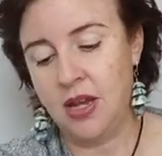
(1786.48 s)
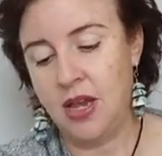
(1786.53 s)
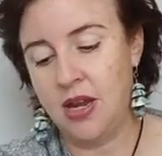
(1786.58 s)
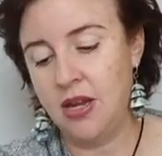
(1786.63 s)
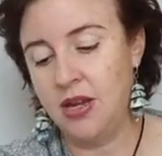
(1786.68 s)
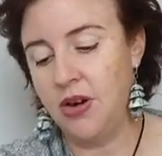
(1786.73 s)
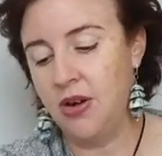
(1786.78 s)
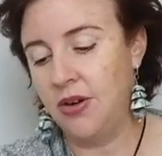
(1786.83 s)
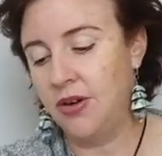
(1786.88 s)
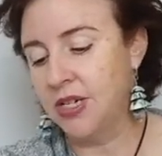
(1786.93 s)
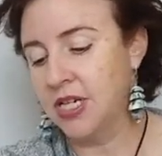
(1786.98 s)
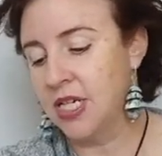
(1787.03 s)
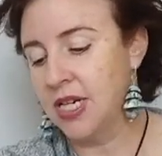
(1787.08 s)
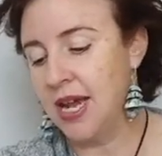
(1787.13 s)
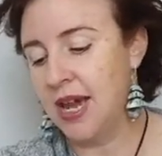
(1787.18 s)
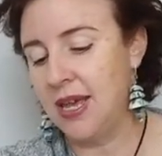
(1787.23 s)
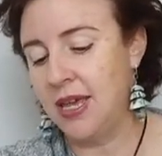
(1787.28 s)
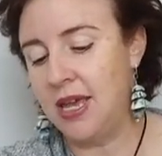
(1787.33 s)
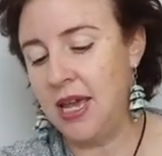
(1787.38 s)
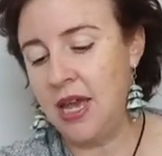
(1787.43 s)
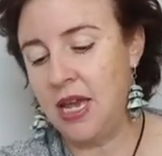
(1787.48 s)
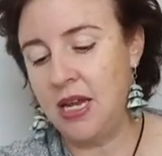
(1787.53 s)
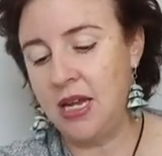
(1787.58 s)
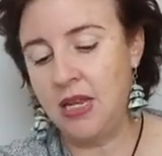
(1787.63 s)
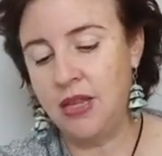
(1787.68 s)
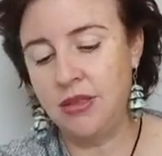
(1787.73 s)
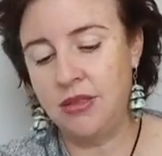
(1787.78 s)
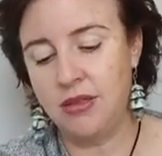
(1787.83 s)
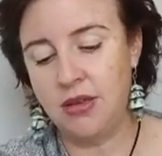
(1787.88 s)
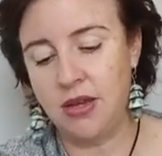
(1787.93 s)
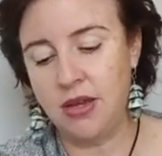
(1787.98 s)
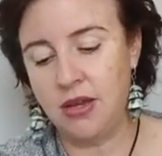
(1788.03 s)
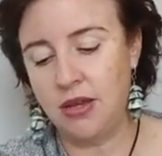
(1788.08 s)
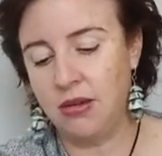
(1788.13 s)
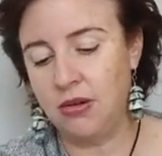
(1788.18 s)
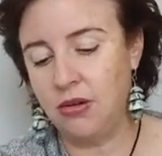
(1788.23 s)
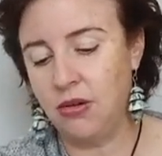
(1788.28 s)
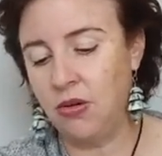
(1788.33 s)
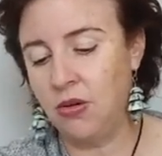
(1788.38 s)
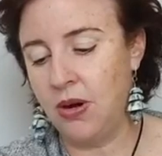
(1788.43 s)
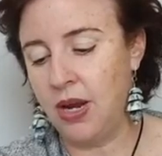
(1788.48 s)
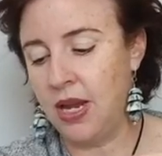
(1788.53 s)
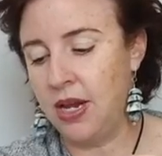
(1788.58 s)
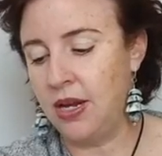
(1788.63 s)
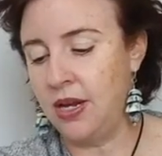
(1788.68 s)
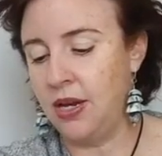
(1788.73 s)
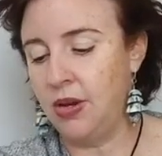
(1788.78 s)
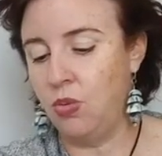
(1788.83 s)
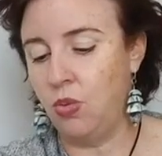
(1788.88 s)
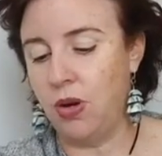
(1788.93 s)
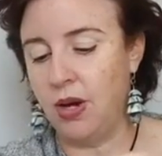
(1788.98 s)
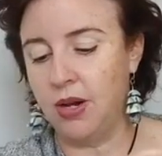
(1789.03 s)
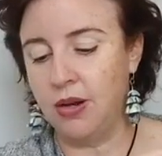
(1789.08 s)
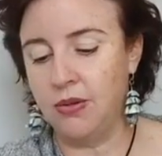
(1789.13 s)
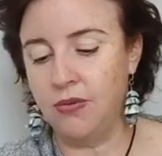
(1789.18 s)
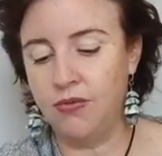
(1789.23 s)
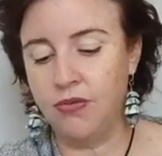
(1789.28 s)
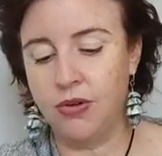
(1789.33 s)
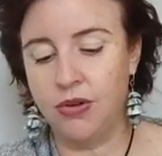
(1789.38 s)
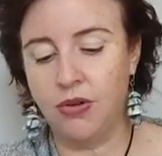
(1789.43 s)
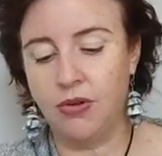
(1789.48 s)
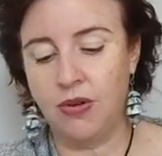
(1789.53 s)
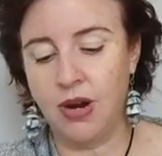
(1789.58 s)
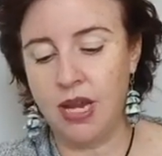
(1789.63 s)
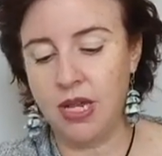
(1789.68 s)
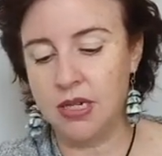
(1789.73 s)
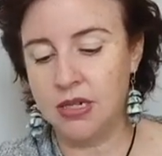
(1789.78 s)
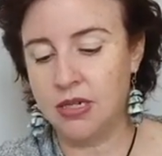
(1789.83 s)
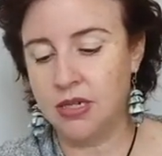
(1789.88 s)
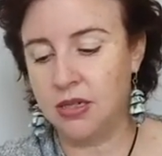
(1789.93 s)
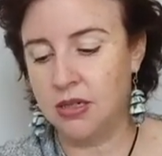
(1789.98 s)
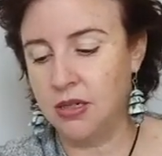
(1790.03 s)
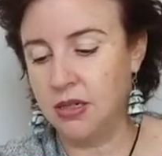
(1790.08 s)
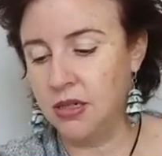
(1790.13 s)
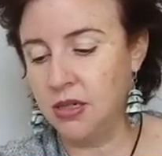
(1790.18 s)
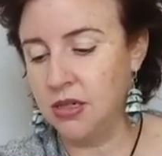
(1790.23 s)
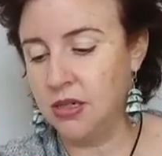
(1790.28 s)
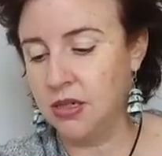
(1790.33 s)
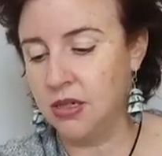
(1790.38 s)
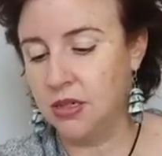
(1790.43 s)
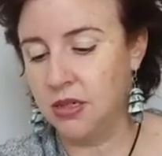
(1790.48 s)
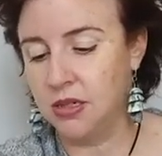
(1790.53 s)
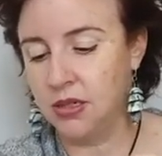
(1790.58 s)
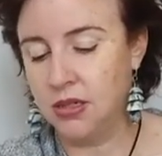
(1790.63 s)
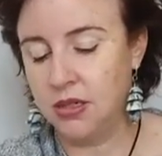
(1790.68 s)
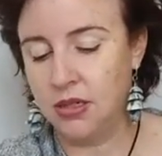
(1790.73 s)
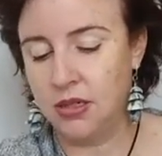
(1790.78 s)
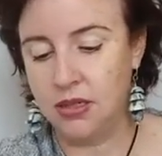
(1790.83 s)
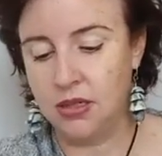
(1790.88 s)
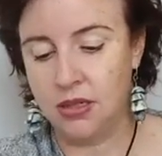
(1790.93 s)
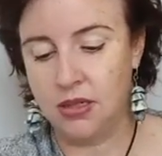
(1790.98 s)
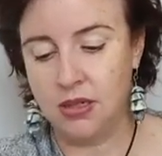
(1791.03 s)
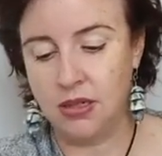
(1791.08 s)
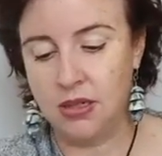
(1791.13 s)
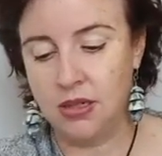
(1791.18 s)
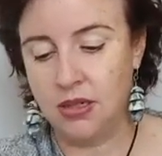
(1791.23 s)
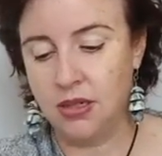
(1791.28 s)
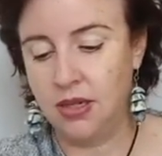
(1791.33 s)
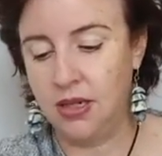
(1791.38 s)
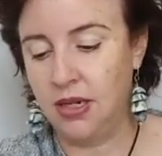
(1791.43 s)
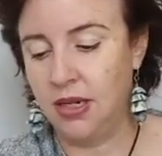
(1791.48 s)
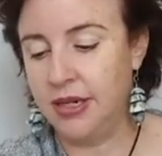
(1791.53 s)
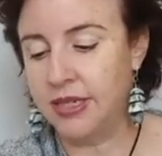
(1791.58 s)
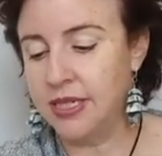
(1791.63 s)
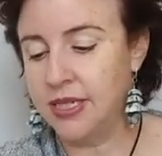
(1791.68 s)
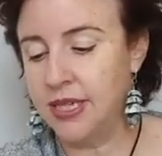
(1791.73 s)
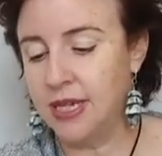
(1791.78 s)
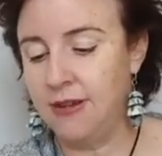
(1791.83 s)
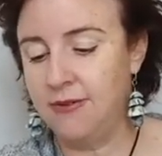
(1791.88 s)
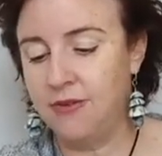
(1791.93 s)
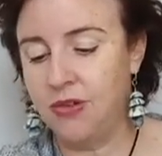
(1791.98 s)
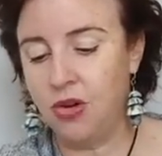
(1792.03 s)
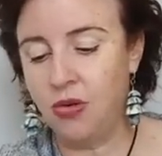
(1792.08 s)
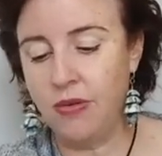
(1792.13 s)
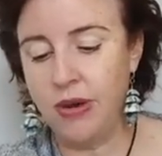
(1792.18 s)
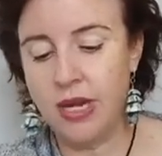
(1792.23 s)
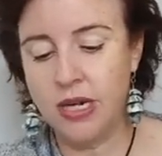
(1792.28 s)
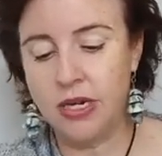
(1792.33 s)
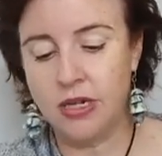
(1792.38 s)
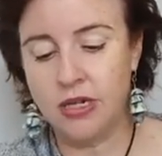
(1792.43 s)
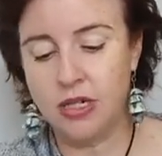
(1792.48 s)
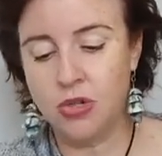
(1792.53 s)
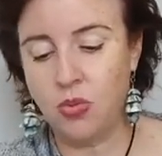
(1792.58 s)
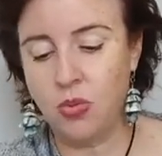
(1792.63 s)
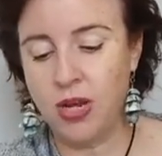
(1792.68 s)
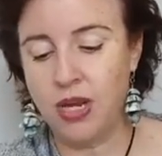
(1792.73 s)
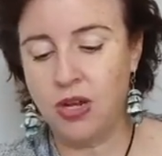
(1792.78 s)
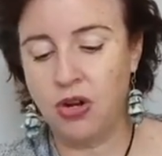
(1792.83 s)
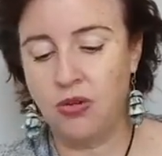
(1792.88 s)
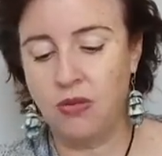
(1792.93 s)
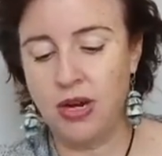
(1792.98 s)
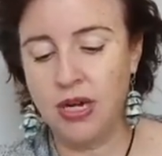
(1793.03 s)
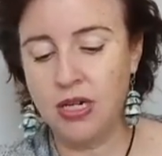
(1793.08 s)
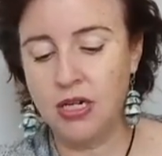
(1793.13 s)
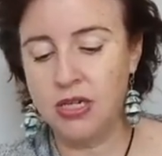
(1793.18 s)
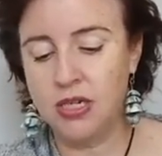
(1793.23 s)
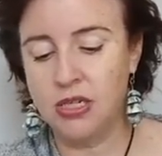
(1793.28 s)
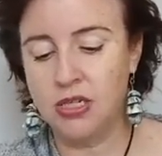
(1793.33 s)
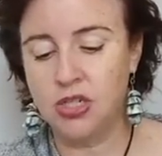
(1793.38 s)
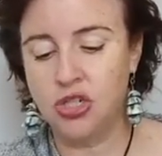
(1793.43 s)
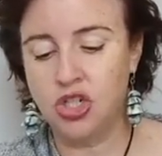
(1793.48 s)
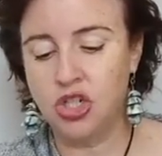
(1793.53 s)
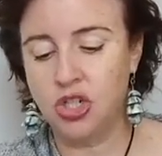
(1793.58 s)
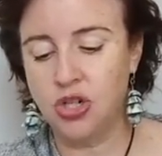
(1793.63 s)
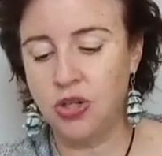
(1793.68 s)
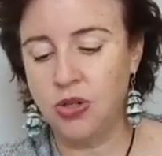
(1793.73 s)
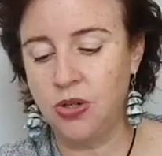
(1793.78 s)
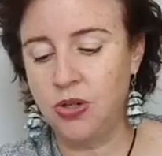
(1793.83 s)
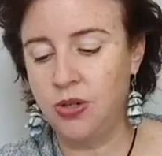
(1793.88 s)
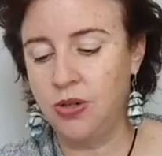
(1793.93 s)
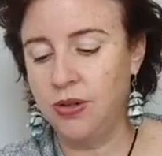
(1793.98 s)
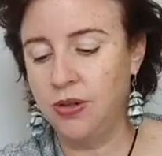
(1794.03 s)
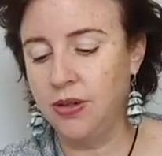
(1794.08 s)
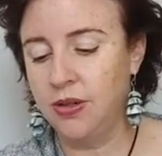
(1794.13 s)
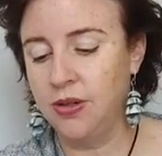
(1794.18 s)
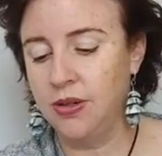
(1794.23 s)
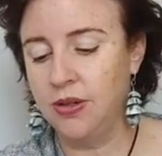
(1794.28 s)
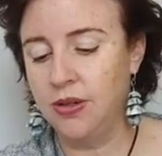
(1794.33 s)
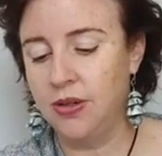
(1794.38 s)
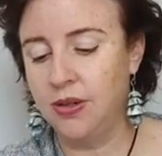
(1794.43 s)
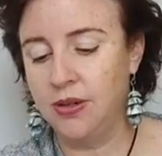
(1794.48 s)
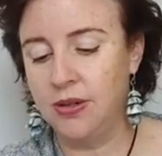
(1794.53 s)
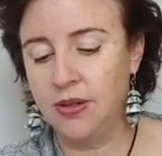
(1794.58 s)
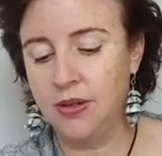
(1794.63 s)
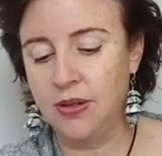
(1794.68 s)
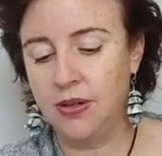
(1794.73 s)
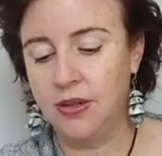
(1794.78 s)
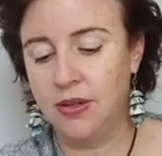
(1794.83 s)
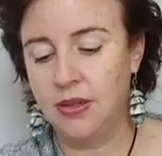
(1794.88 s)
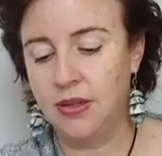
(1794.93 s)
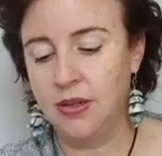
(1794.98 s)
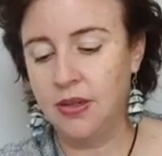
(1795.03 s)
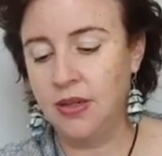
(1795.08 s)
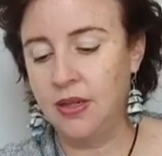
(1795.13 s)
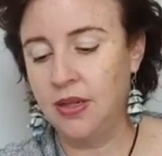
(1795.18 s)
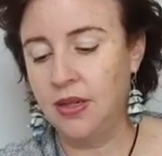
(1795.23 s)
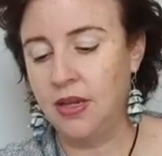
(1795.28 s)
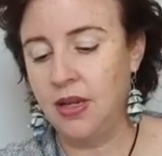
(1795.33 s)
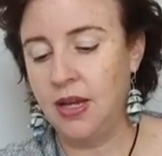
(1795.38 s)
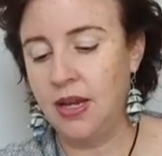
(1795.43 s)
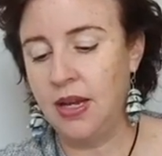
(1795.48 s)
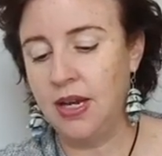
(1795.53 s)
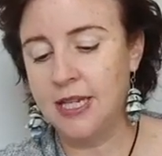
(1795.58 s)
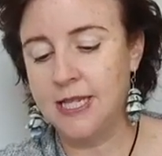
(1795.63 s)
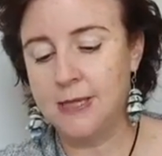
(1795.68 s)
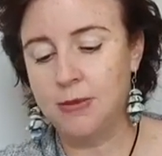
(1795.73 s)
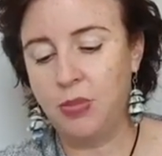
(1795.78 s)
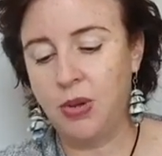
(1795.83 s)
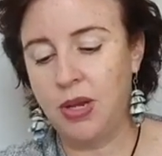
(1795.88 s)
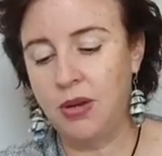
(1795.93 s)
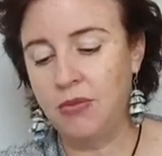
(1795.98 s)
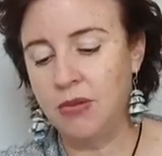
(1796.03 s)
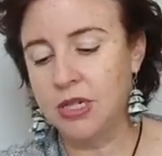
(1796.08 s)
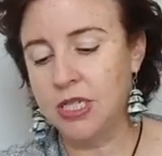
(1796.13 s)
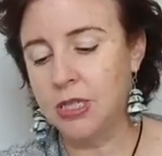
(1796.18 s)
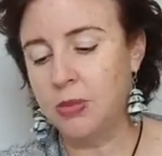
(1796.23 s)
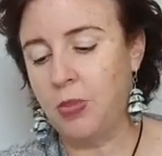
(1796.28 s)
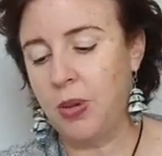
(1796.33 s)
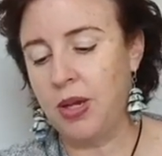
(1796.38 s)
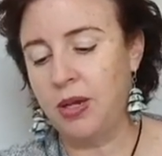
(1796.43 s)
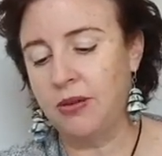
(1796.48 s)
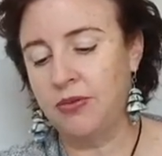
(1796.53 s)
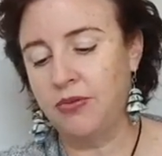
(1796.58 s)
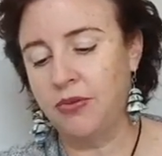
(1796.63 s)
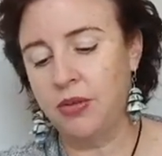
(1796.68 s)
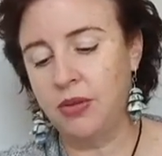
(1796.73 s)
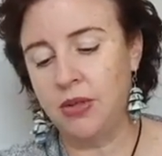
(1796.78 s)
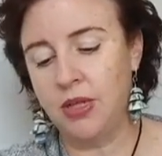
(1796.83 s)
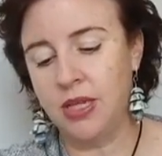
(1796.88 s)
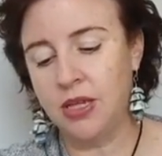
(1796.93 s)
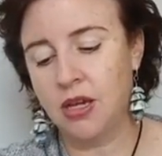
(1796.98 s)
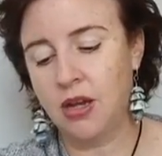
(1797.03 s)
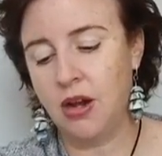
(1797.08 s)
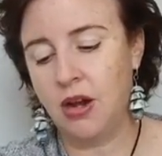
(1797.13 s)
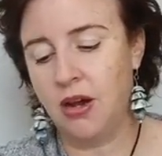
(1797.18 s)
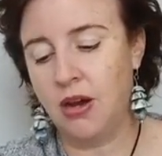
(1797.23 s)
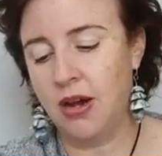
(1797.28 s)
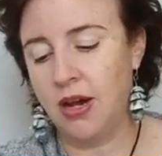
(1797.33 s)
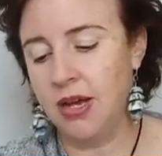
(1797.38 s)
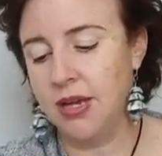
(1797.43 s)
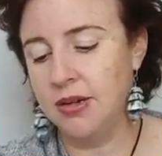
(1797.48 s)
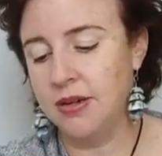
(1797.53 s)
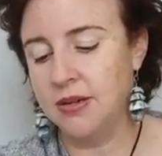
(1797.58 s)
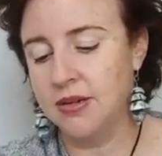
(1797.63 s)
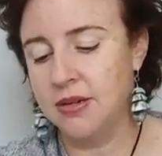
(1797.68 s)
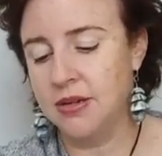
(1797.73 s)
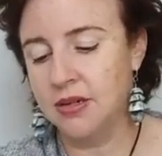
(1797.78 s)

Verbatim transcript: and not take anything or anyone for granted. Let's give credit where credit is due, and let's be respectful and kind